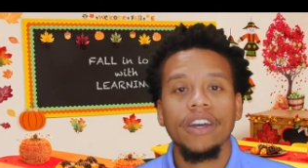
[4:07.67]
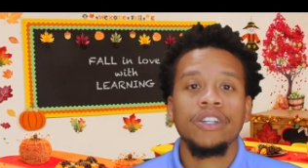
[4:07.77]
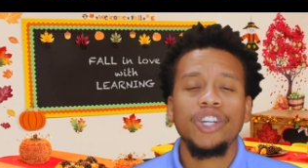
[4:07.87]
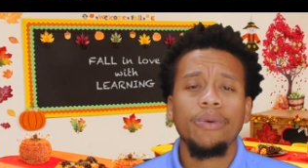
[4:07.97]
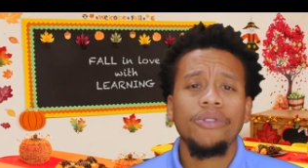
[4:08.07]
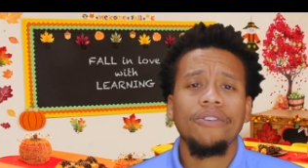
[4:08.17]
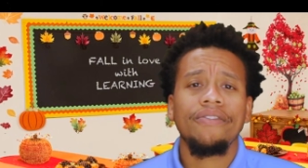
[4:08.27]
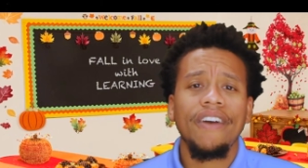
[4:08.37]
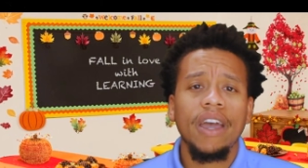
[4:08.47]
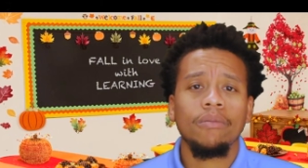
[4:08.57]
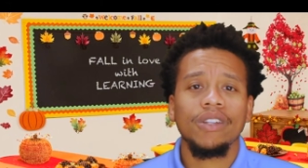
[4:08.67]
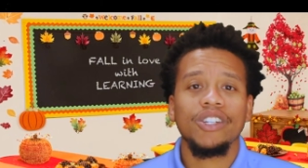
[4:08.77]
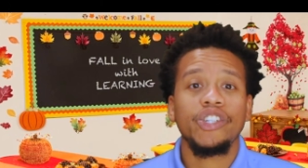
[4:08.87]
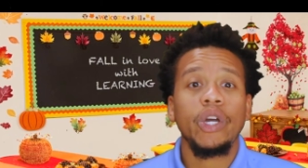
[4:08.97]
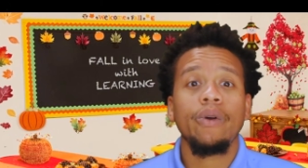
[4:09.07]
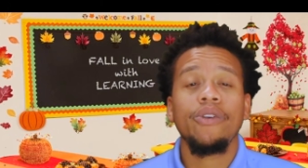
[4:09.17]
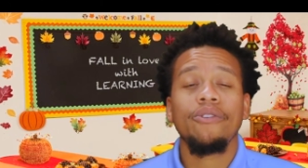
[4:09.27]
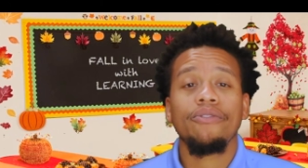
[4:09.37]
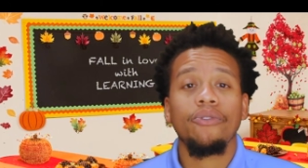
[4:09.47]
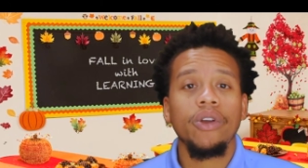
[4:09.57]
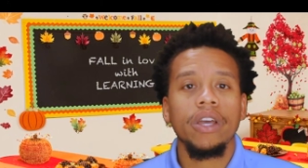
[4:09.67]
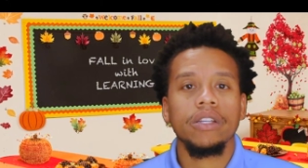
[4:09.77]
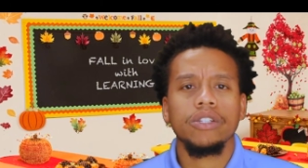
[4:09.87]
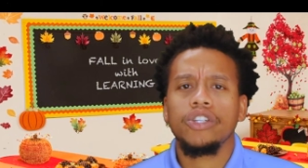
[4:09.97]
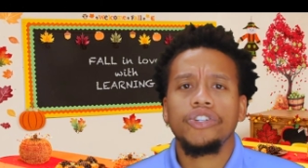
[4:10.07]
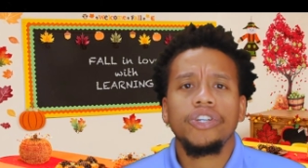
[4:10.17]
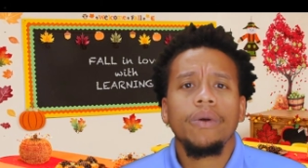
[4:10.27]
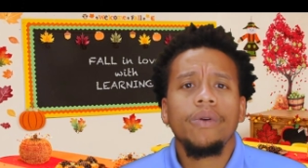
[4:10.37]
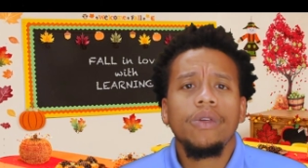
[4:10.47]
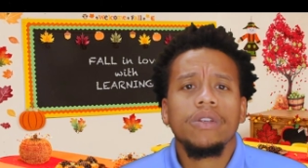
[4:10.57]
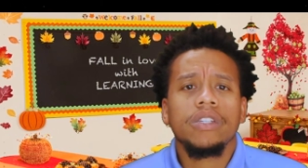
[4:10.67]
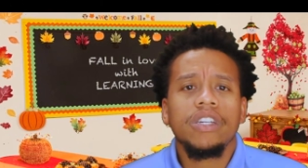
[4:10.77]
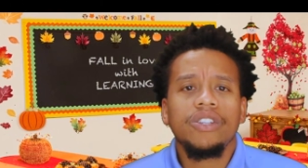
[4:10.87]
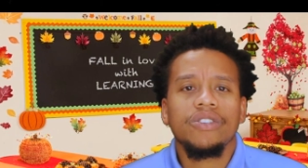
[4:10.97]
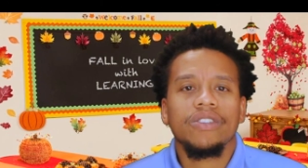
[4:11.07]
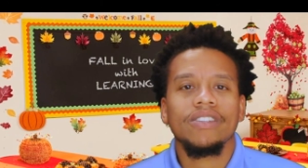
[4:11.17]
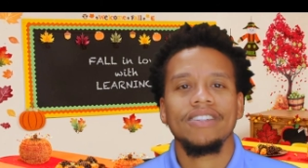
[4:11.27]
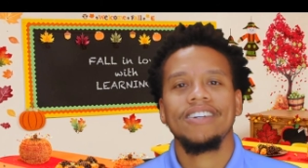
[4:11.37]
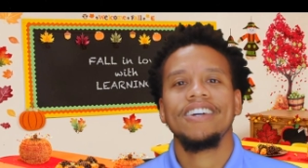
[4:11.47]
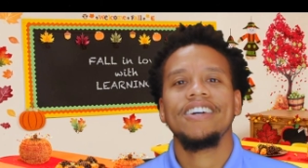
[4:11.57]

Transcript: Share with your family, share with your friends, share with your teachers.